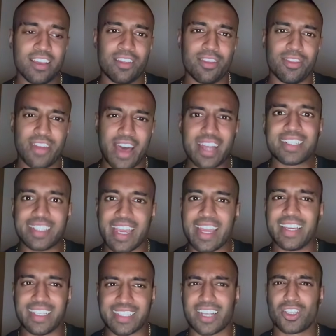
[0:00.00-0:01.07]
That day
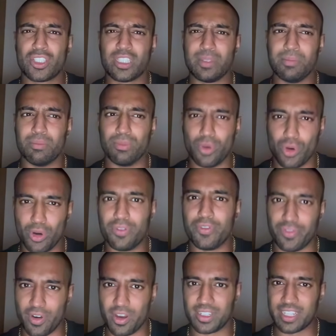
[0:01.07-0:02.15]
is actually more
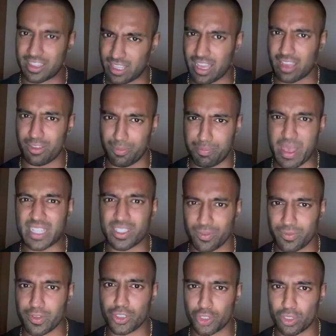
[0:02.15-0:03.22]
fun. Like that, the better
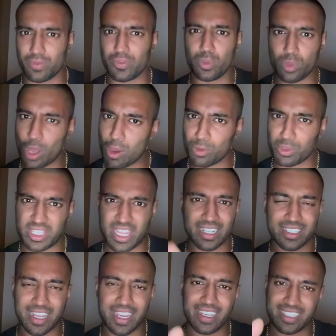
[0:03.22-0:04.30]
version of you knows
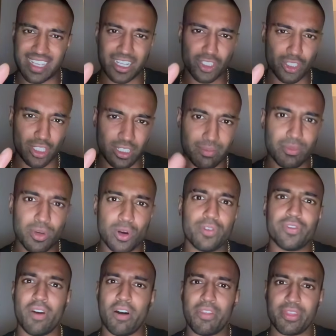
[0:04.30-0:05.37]
that day is actually more
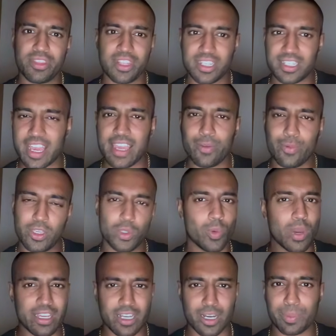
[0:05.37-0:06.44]
fun than the day where you
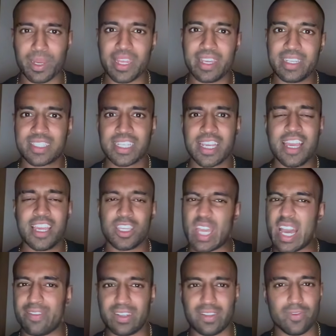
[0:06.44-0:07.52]
wake up late, you
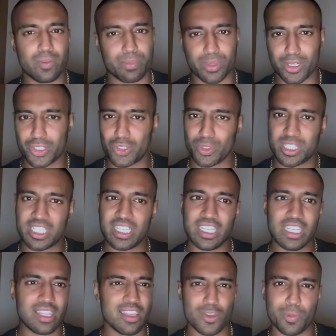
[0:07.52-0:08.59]
haven't even brushed your
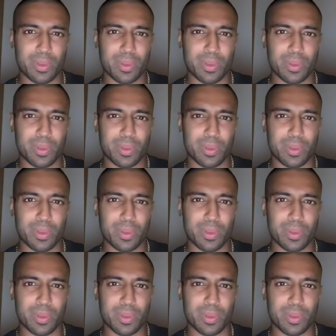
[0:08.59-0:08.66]
teeth, and you